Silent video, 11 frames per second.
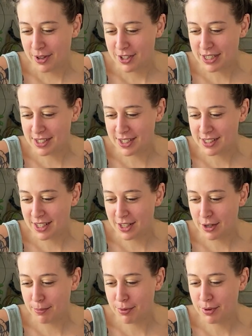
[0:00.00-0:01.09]
Jessica said
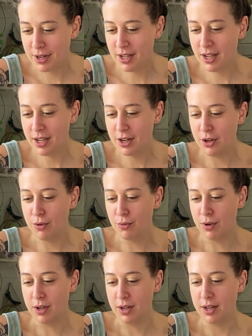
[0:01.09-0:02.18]
they're a pretty new
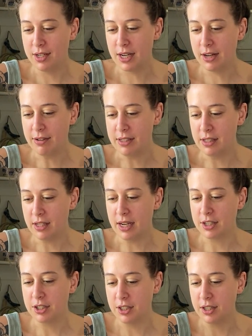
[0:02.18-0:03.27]
one. He died recently
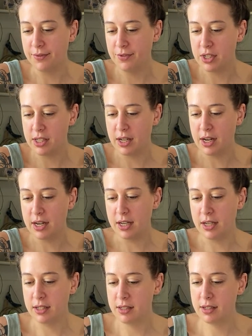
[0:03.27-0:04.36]
actually, just in the
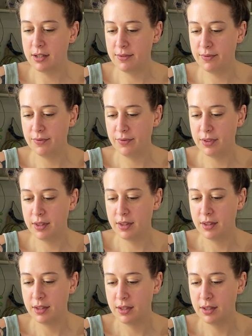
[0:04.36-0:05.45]
90s.
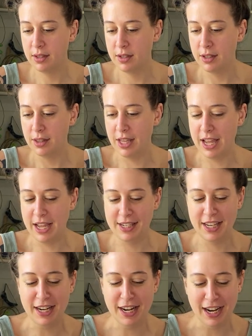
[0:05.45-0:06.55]
The
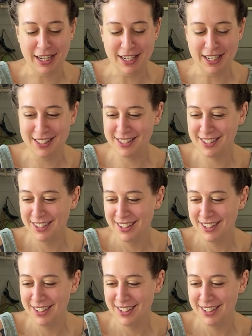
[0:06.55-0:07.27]
1890s.